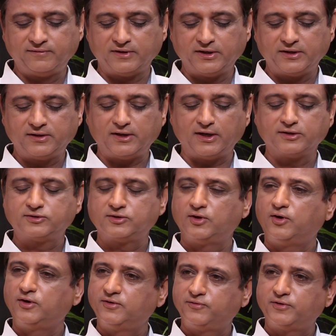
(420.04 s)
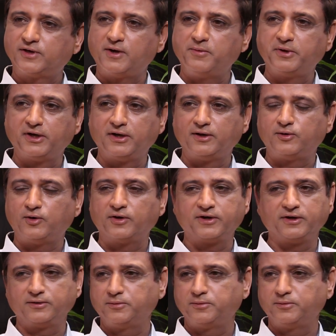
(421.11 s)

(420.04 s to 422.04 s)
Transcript: Vinay. Thanks a lot for coming and talking